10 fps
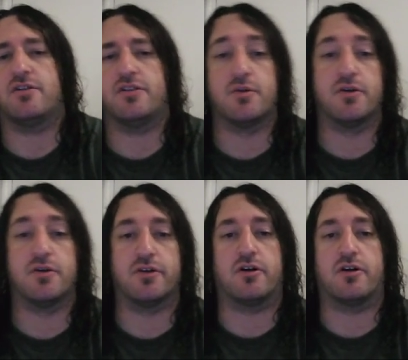There
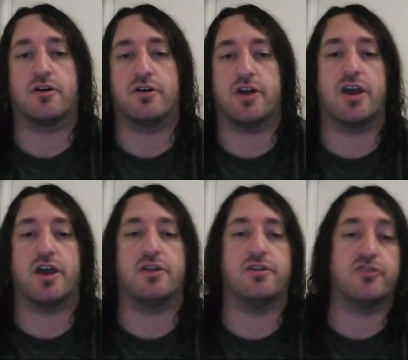really are,
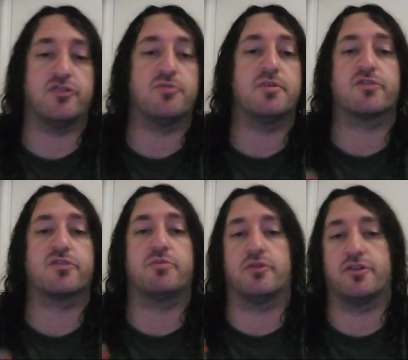and they should be
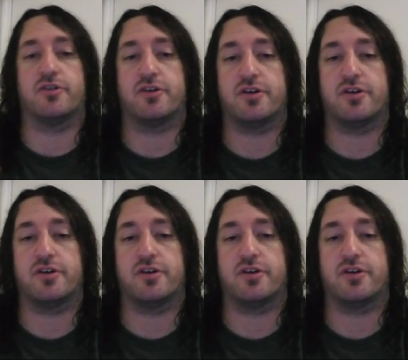explored,